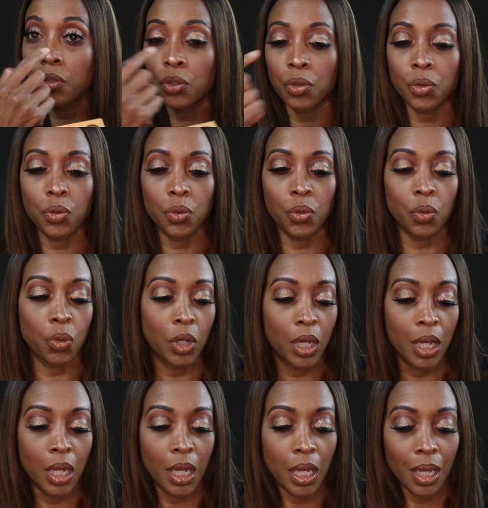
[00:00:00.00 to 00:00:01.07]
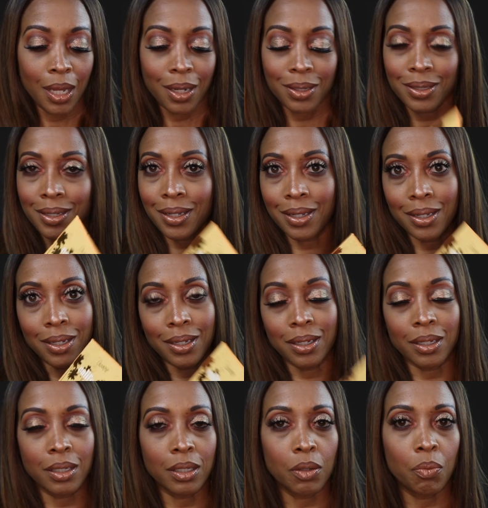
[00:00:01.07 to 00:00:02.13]
to
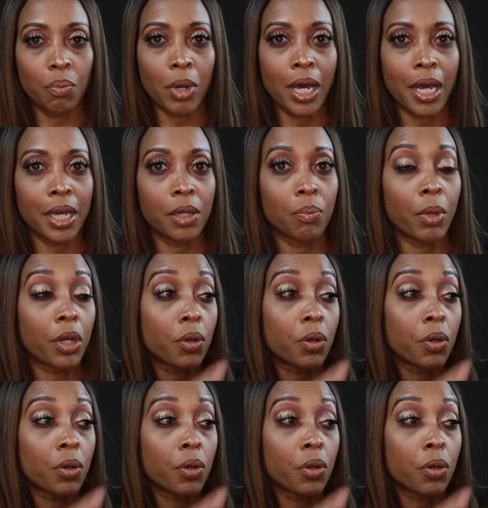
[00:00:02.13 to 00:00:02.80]
my